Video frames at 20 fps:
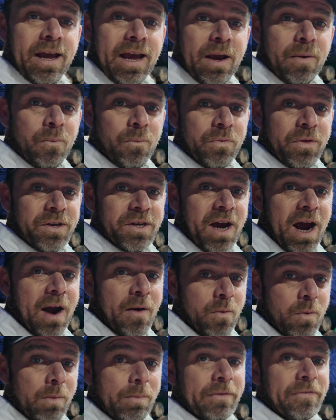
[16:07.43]
the
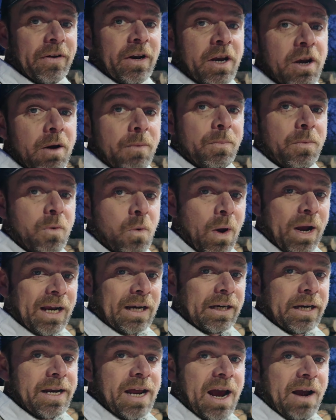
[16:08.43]
diary will be filling up
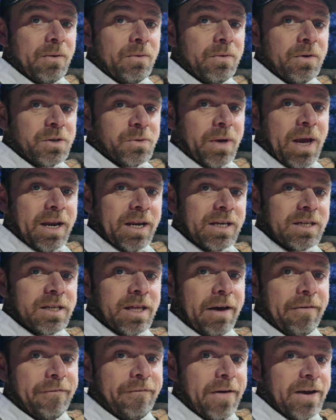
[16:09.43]
quickly now as we head
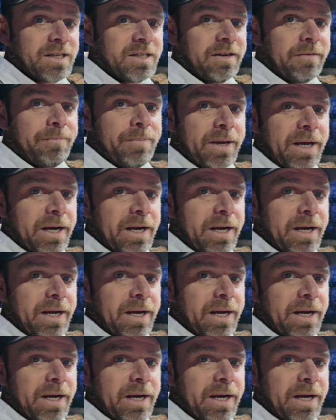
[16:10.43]
into that festive